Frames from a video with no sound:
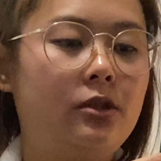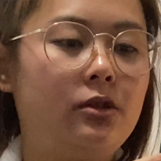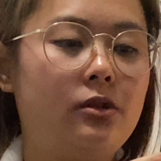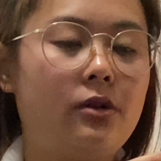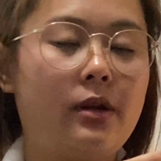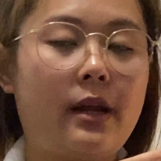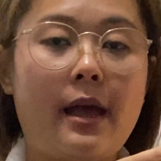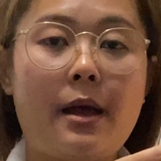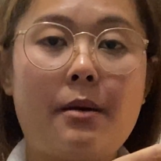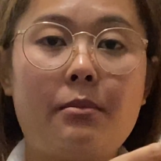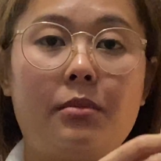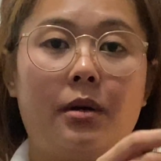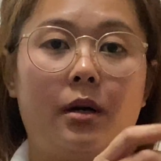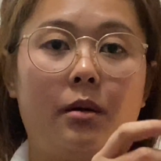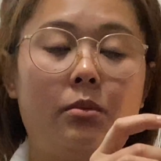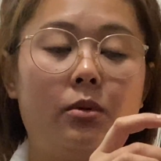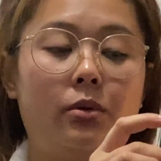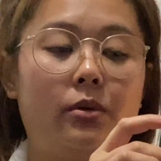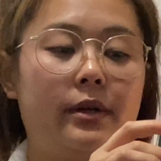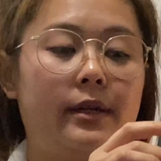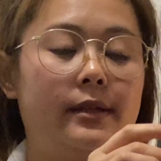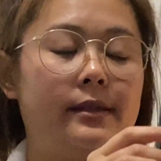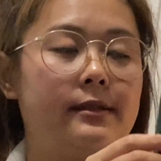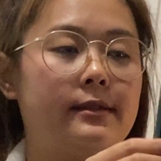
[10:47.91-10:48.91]
you don't have
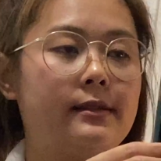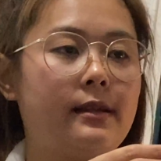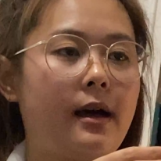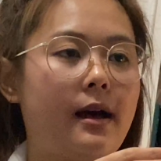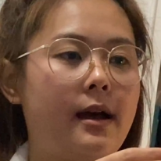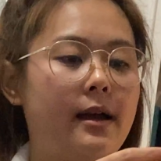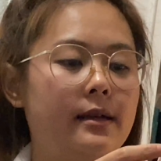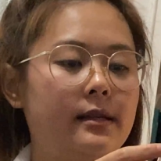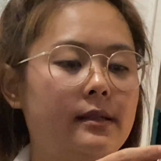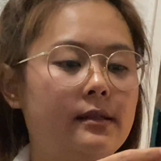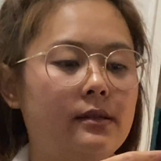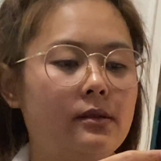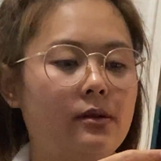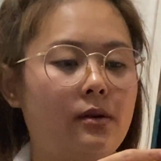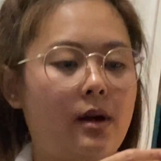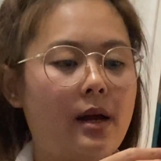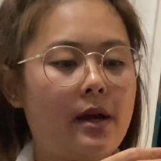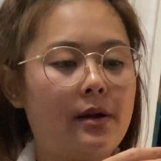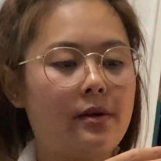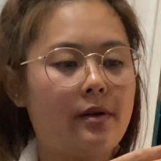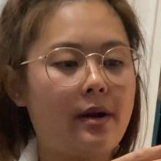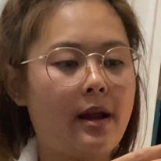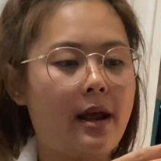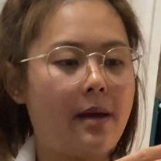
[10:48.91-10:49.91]
bubble inside. So
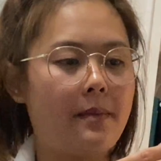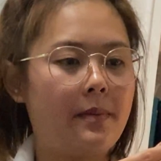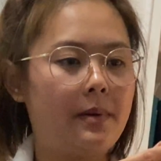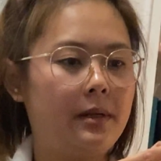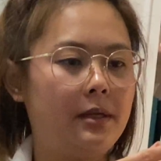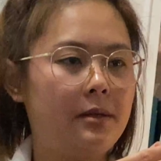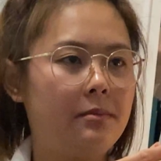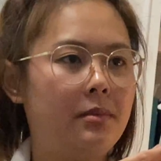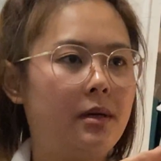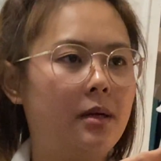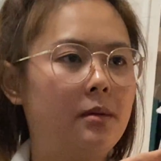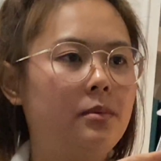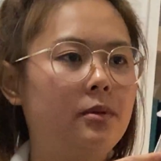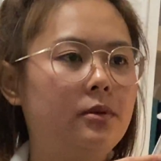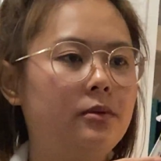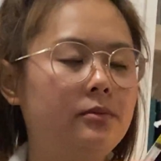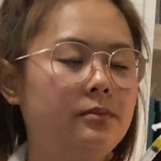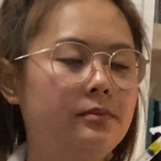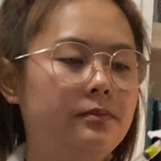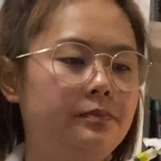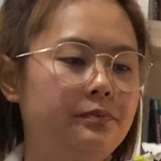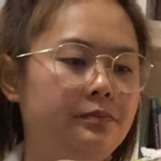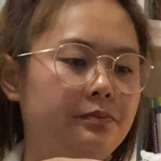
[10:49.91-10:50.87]
I don't have any bubble.